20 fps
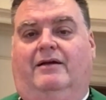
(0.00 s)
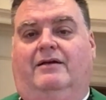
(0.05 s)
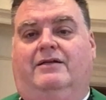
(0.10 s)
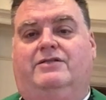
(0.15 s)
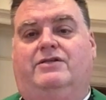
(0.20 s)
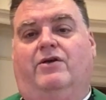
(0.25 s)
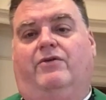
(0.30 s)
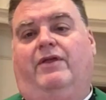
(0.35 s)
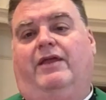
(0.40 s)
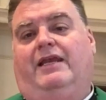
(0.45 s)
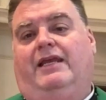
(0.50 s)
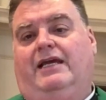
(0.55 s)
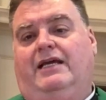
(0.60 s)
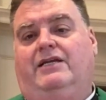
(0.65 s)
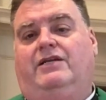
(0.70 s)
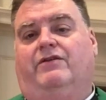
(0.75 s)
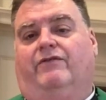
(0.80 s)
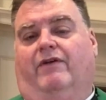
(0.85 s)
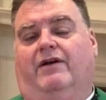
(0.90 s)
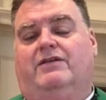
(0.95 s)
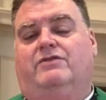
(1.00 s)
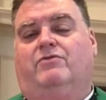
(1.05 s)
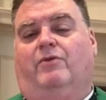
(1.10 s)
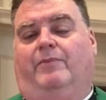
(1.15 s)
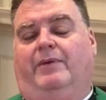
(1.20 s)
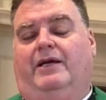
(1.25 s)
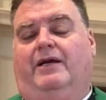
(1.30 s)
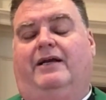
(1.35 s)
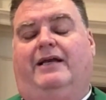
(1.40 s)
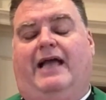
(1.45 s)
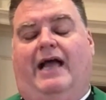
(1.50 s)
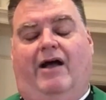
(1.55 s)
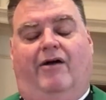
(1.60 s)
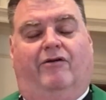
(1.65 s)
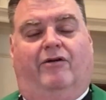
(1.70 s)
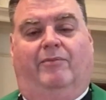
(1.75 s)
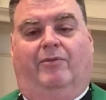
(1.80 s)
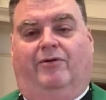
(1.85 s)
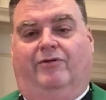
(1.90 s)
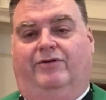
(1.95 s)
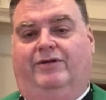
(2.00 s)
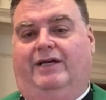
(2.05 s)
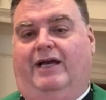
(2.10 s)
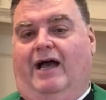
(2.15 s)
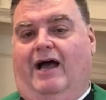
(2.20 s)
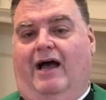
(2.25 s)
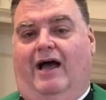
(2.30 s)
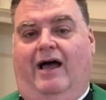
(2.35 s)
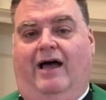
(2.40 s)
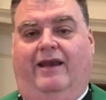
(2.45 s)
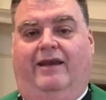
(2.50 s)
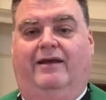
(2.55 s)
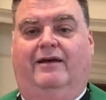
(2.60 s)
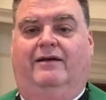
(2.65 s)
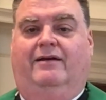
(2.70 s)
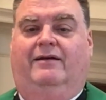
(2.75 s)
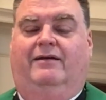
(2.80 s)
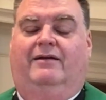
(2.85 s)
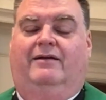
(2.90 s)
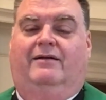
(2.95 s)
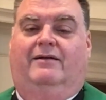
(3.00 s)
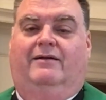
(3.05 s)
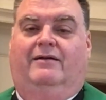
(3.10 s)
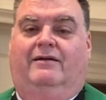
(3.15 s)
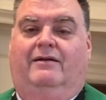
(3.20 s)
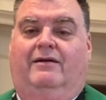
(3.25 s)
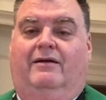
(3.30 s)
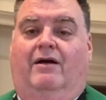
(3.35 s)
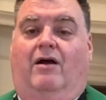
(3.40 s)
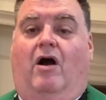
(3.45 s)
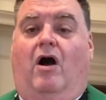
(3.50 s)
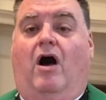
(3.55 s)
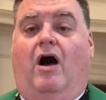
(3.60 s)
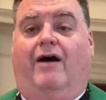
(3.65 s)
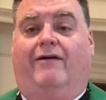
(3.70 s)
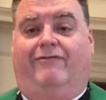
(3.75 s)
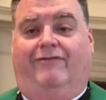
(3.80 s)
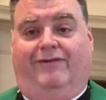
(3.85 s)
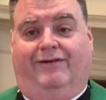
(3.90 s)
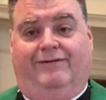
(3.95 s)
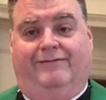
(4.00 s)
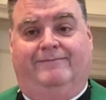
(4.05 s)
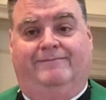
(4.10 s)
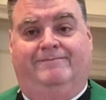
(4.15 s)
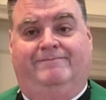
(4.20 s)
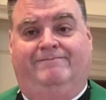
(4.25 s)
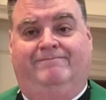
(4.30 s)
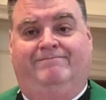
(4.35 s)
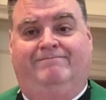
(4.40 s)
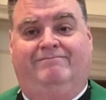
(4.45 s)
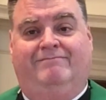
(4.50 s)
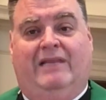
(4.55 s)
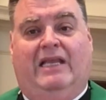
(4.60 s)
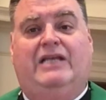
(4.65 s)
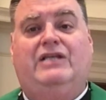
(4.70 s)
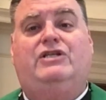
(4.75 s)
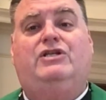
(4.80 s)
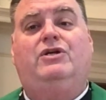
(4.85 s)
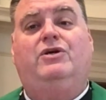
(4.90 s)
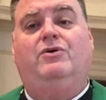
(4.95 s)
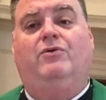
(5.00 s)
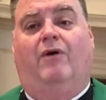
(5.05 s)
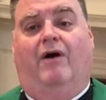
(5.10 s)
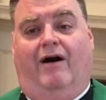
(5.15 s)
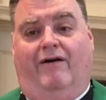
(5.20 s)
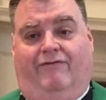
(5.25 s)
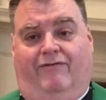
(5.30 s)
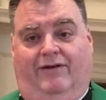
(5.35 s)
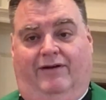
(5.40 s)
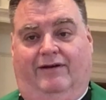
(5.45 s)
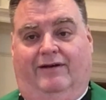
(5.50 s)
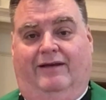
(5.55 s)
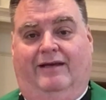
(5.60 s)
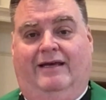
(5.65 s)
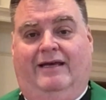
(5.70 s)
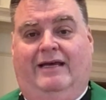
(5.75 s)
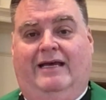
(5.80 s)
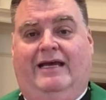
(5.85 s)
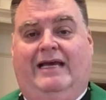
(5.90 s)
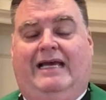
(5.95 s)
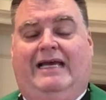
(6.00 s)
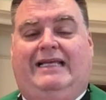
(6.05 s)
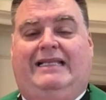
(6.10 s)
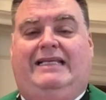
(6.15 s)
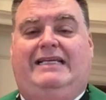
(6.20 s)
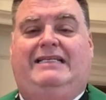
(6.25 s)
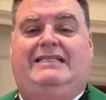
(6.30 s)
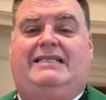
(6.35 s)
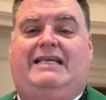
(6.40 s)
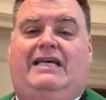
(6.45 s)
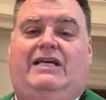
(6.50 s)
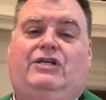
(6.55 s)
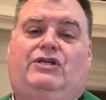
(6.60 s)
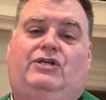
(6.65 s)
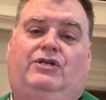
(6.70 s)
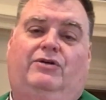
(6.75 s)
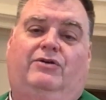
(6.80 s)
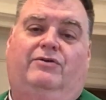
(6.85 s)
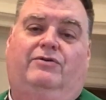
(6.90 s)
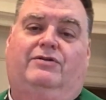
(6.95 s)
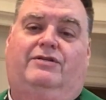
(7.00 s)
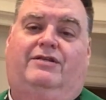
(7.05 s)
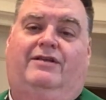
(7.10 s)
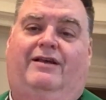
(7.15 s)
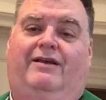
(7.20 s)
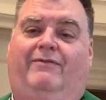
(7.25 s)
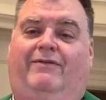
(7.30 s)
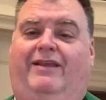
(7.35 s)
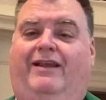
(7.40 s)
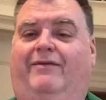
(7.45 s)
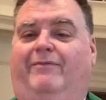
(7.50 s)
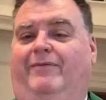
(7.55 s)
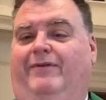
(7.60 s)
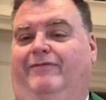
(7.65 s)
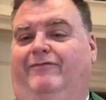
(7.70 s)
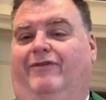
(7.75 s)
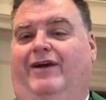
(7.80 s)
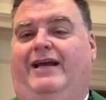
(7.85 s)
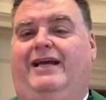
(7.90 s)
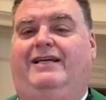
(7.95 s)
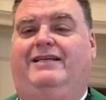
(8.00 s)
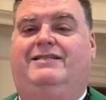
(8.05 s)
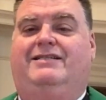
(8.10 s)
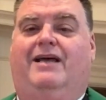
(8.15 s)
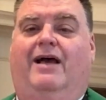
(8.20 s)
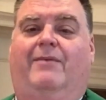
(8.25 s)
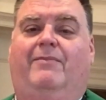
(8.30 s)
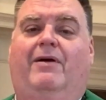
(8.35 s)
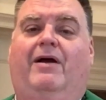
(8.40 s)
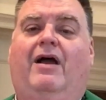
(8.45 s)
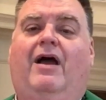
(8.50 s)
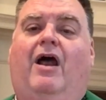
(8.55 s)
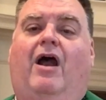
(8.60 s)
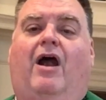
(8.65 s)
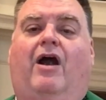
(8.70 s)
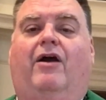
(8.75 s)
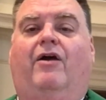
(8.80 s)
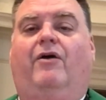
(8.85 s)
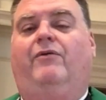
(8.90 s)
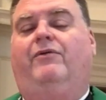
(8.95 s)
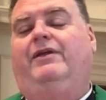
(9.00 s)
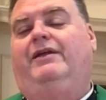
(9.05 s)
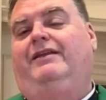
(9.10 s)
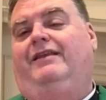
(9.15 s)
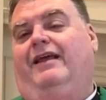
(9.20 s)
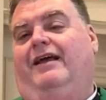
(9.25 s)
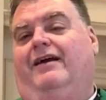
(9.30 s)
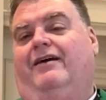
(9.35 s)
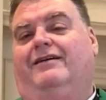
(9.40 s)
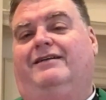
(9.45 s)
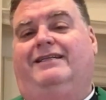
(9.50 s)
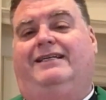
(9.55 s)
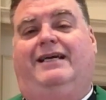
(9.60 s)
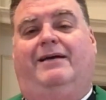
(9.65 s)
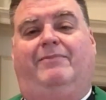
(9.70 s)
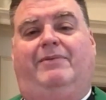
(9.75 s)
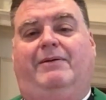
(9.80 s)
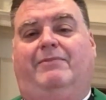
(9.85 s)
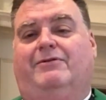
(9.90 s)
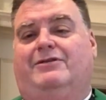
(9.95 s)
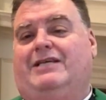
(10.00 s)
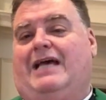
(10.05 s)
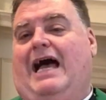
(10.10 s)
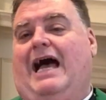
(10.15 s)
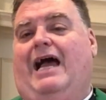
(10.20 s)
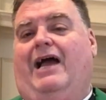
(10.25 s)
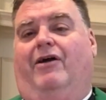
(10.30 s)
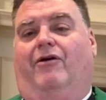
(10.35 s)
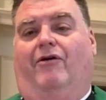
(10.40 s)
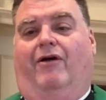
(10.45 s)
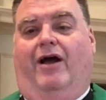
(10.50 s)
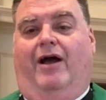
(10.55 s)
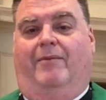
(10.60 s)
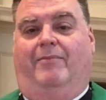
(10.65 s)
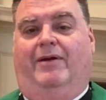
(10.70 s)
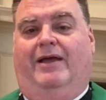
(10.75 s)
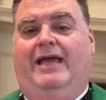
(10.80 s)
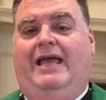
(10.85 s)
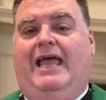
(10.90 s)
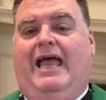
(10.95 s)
So then each of us will be accountable to God. Often, too often, these issues that have been raised up are only there to get people's ire up